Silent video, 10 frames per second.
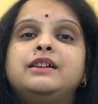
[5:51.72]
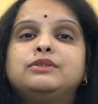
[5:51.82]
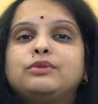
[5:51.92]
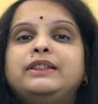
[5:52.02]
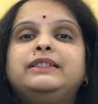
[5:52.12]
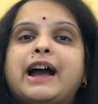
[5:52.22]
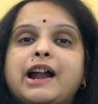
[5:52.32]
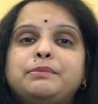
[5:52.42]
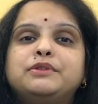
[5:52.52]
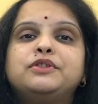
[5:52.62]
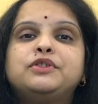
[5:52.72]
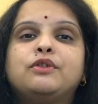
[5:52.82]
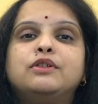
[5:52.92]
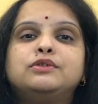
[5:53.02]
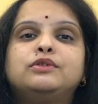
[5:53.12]
So in that position
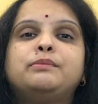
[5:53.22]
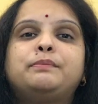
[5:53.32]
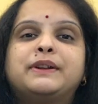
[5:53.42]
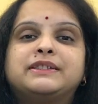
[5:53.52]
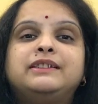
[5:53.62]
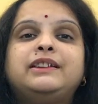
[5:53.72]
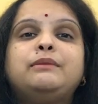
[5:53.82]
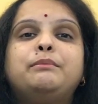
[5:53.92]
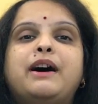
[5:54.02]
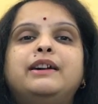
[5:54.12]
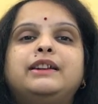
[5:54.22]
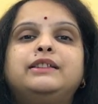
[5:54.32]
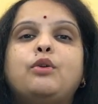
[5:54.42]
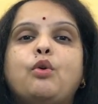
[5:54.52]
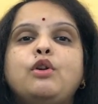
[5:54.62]
also, the presenting part
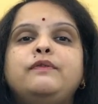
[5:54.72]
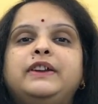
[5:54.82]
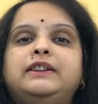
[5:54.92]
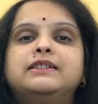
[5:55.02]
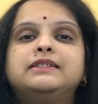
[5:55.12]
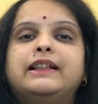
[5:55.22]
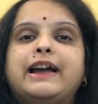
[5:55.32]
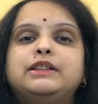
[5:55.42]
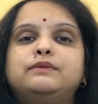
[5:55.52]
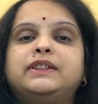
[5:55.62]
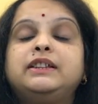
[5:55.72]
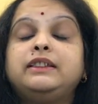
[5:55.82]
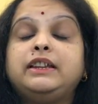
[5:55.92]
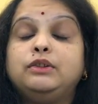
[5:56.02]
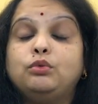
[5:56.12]
and the whole fetus lies
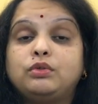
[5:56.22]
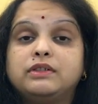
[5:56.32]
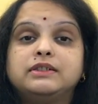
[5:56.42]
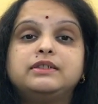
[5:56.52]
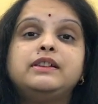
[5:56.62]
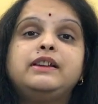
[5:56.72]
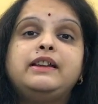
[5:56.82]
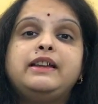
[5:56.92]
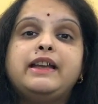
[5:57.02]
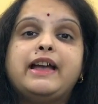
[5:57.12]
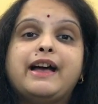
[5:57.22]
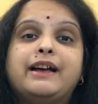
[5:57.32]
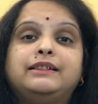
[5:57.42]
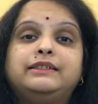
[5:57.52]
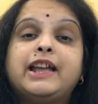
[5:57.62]
within the uterus
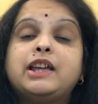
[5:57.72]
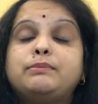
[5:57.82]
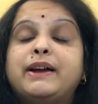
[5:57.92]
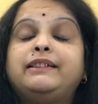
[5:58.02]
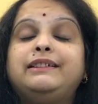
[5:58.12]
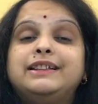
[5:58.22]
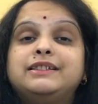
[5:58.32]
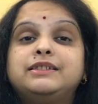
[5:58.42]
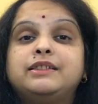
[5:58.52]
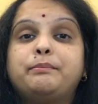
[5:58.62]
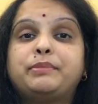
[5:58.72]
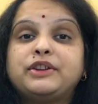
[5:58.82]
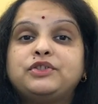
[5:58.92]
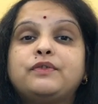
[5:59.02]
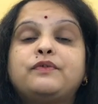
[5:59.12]
and thereby releases the
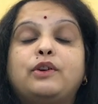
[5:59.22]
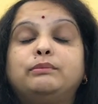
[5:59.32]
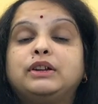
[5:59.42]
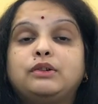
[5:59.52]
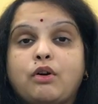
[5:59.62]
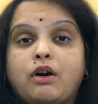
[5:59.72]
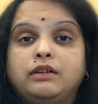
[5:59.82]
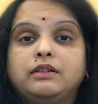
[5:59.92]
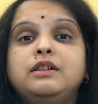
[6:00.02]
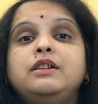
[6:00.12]
pressure from the cord.